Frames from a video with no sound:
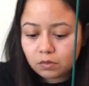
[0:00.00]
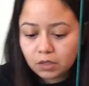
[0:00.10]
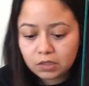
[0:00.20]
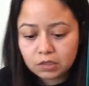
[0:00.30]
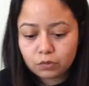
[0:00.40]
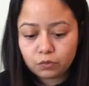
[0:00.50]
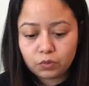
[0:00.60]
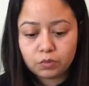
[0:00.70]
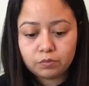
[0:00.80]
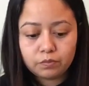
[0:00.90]
that's
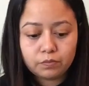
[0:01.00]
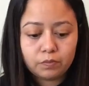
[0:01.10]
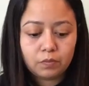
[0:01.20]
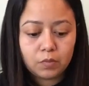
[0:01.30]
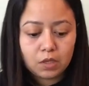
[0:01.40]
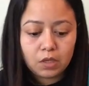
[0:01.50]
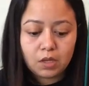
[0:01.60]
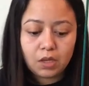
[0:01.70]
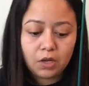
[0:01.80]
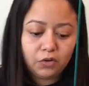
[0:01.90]
room.
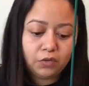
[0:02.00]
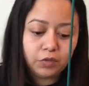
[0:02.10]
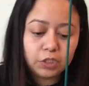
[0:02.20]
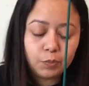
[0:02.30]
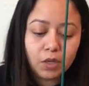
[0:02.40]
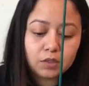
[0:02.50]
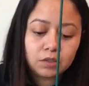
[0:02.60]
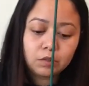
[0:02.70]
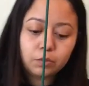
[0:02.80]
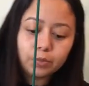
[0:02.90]
I don't know if this
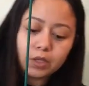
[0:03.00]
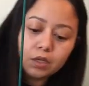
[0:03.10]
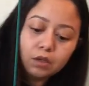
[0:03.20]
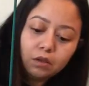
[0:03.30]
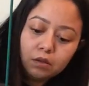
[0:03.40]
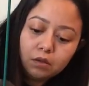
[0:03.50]
pot's too big,